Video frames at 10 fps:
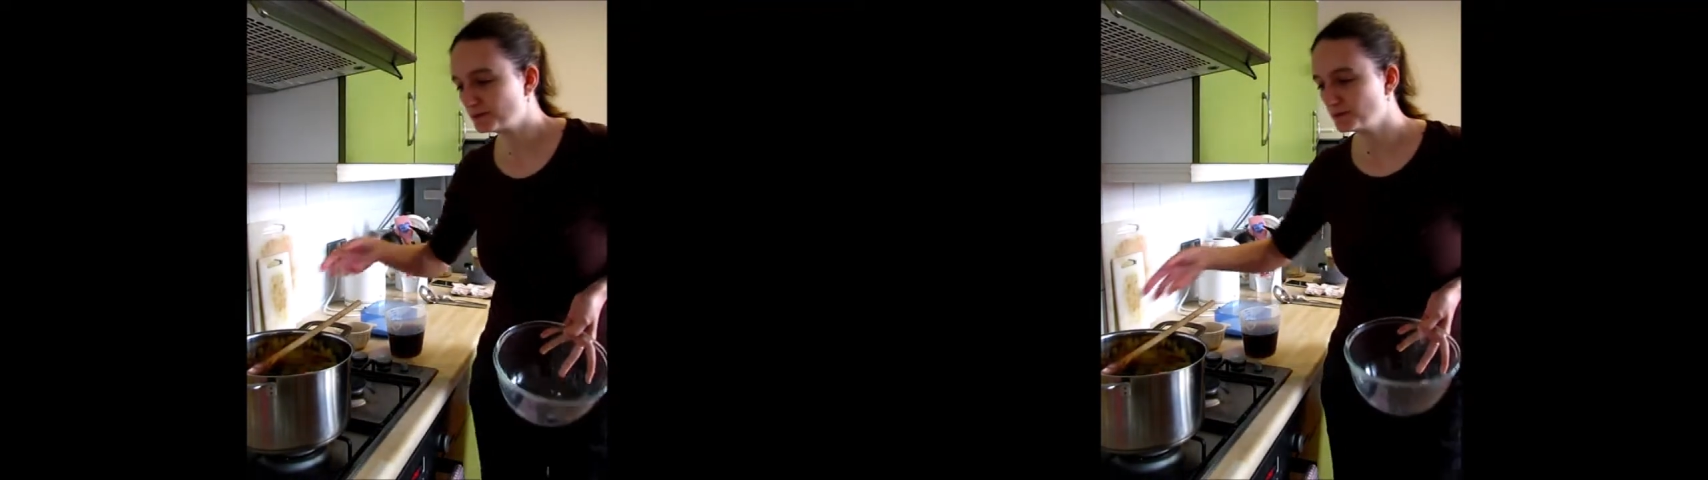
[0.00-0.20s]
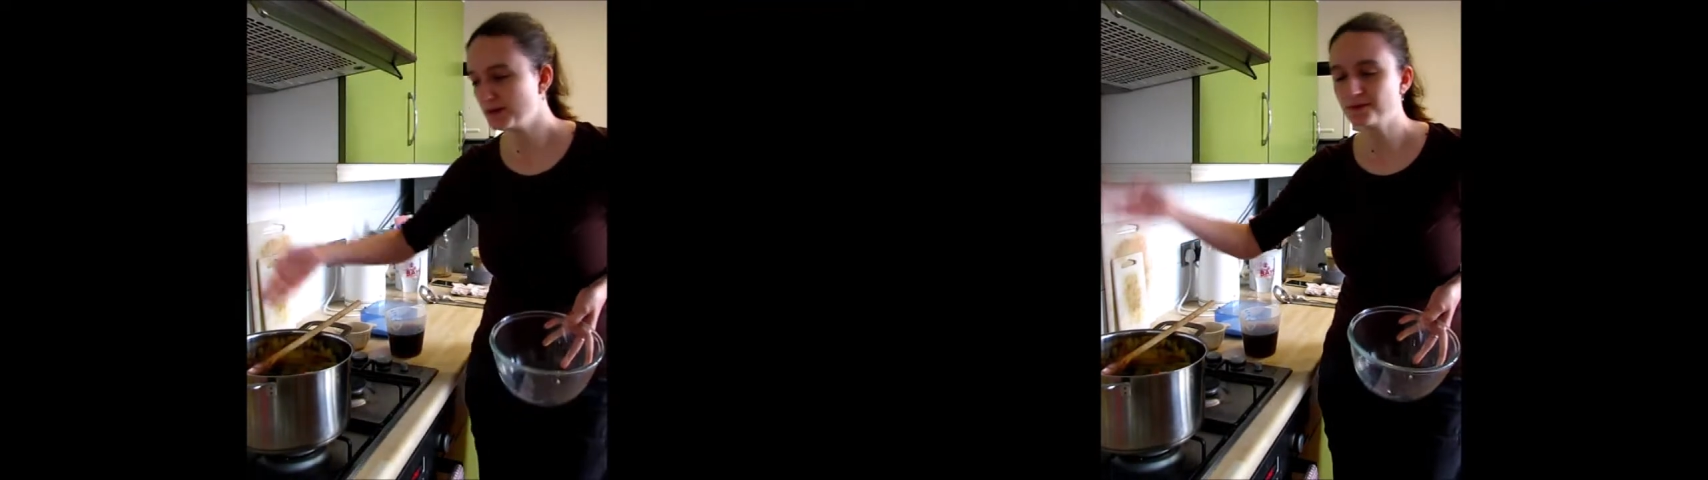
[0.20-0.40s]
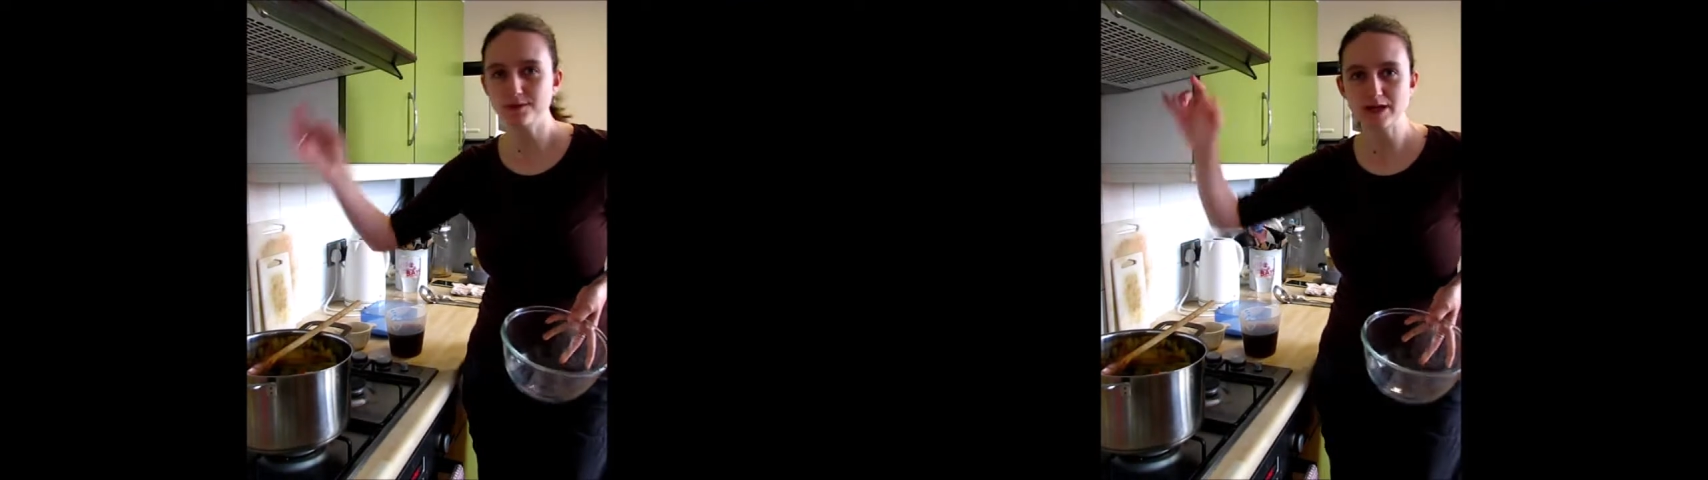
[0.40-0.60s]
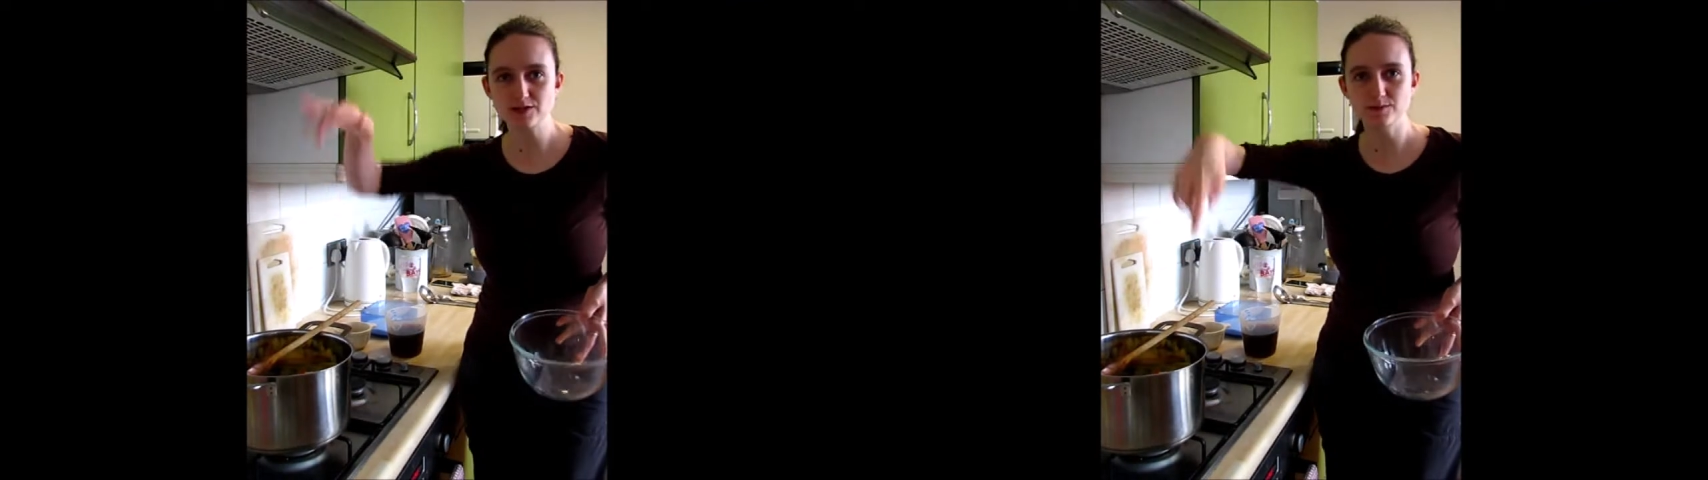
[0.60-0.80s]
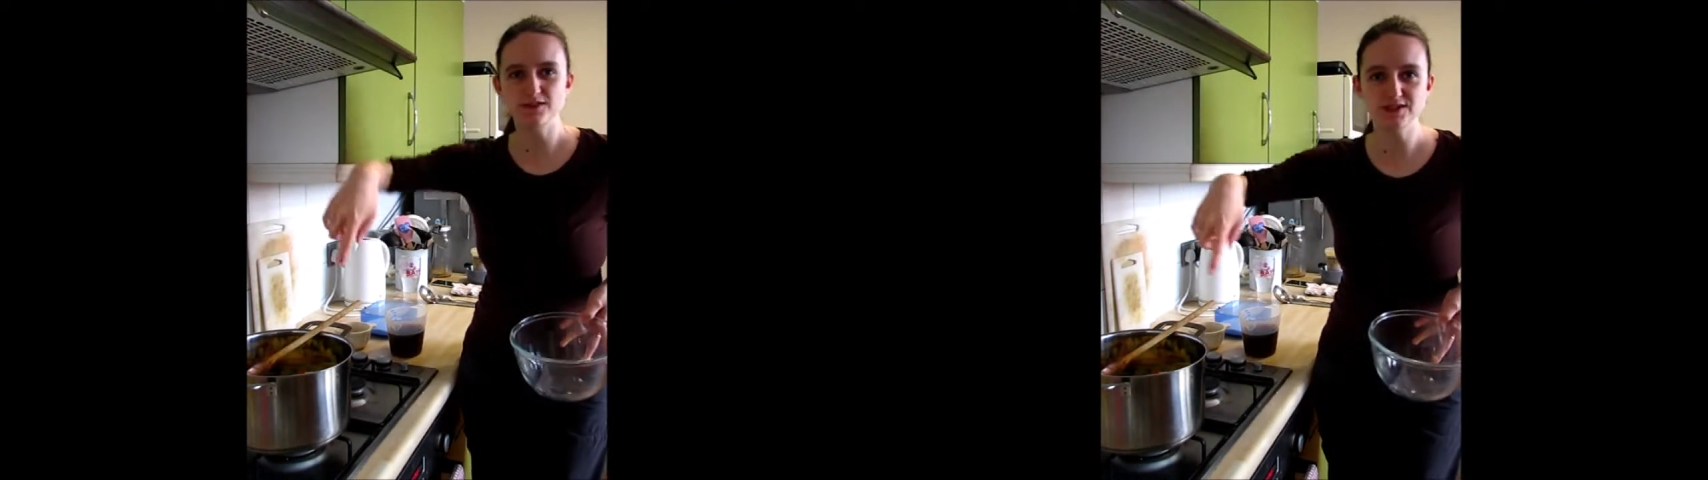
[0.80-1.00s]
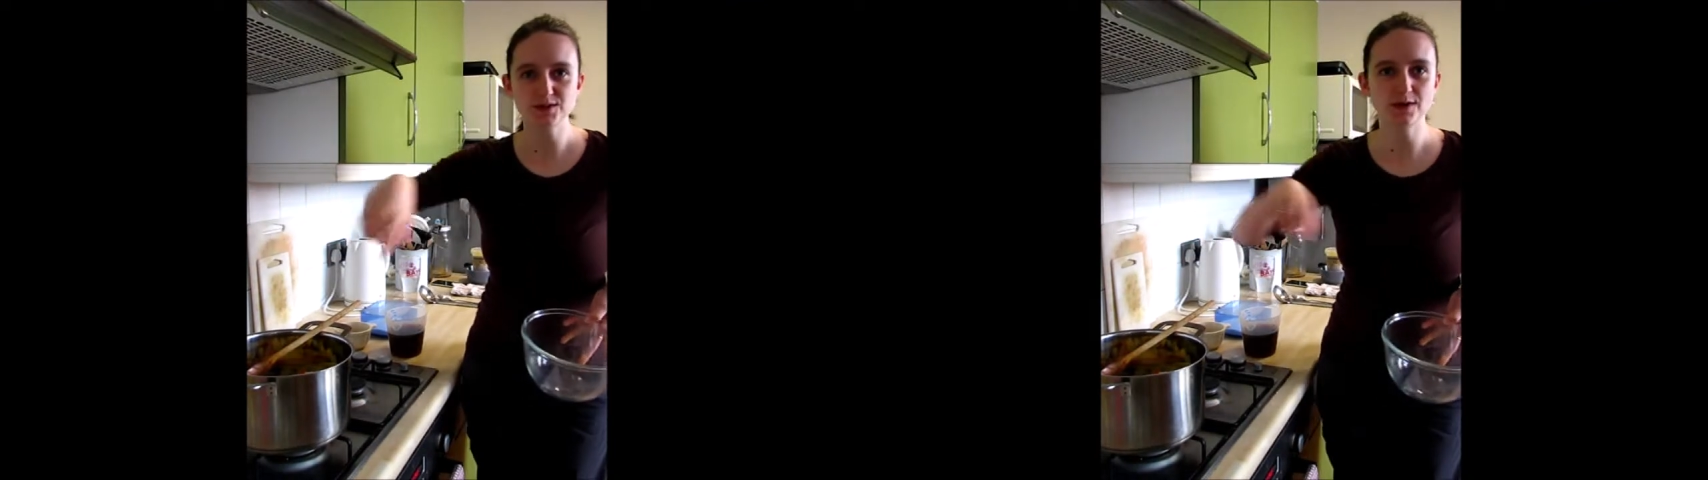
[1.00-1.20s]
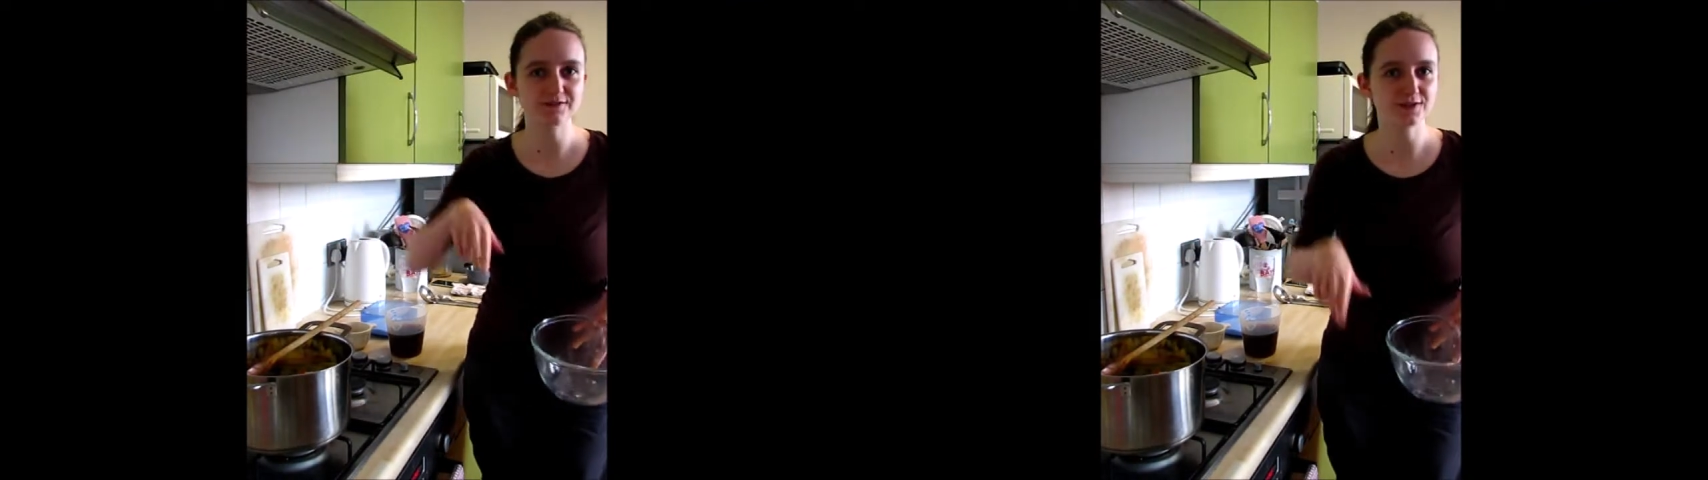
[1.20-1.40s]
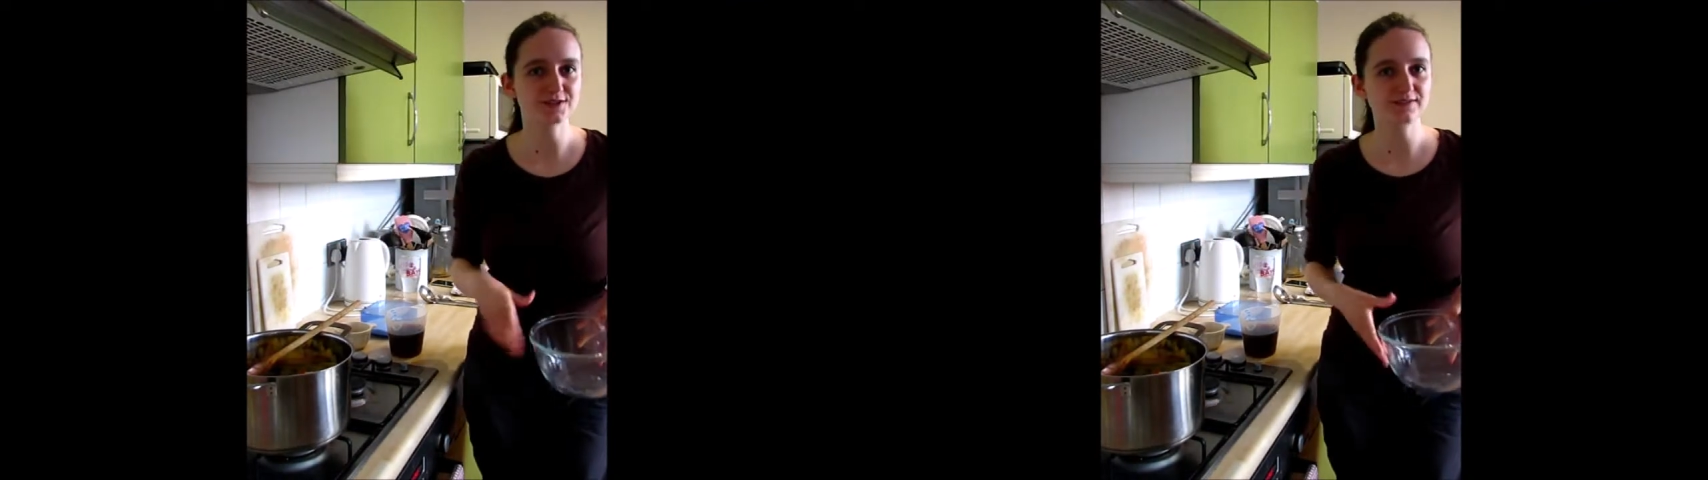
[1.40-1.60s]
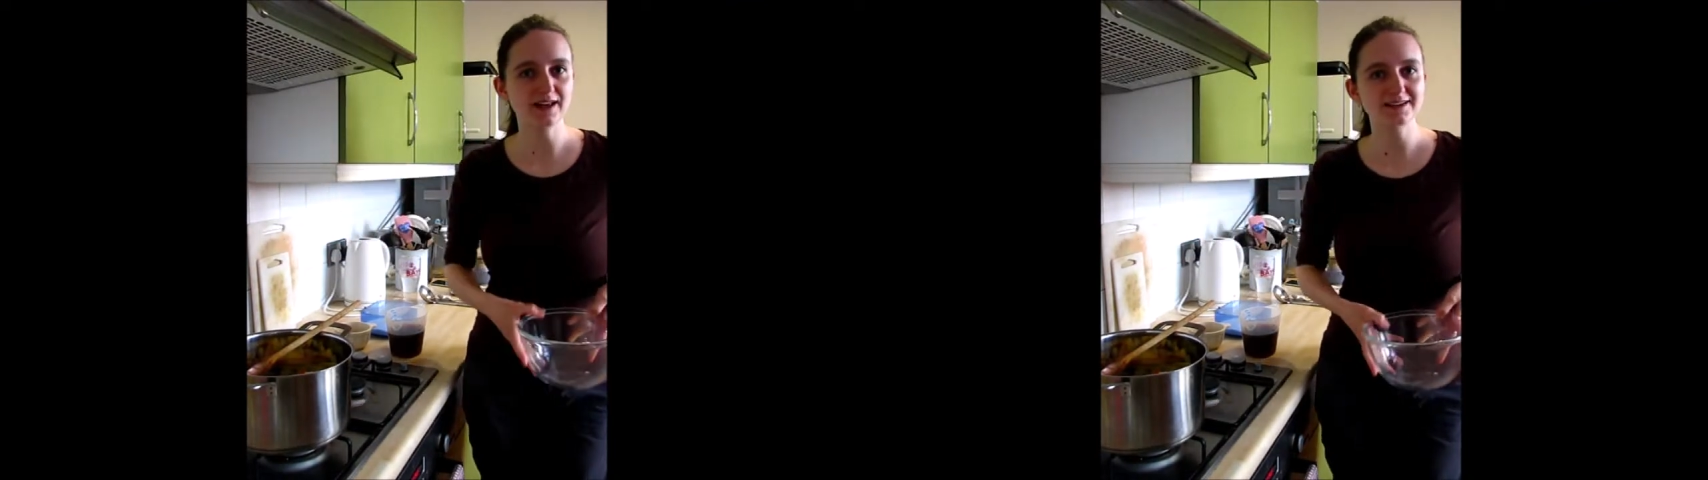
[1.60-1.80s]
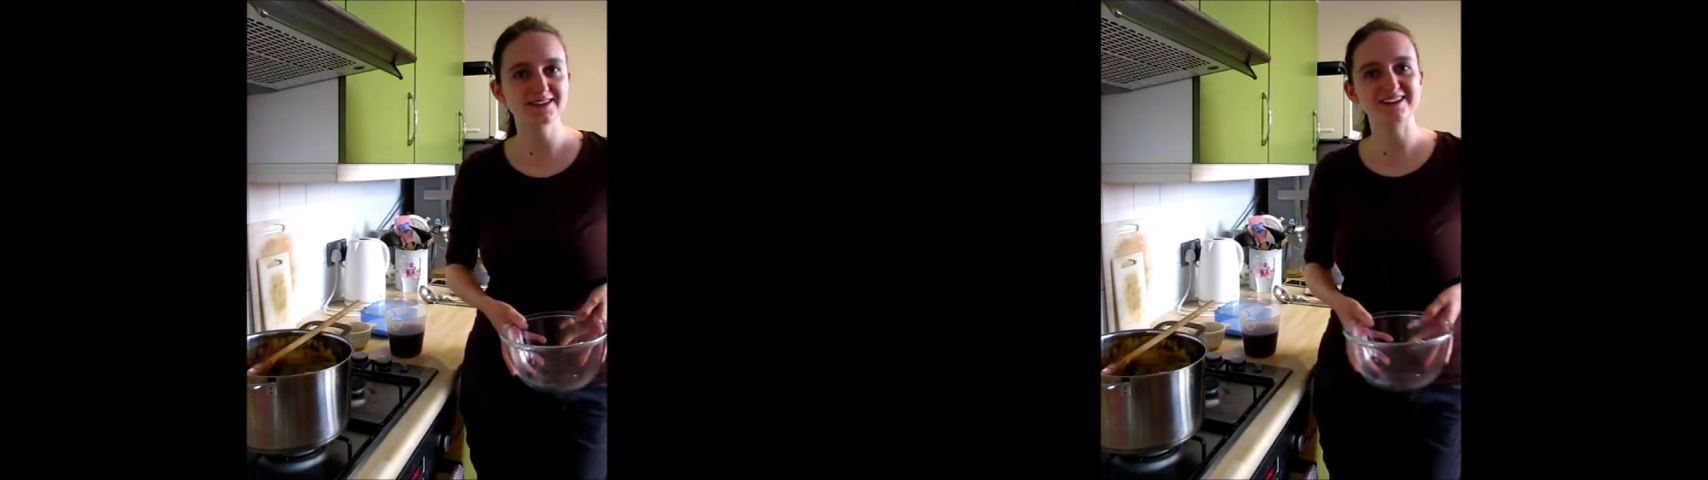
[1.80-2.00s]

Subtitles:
we were about to move into our first flat.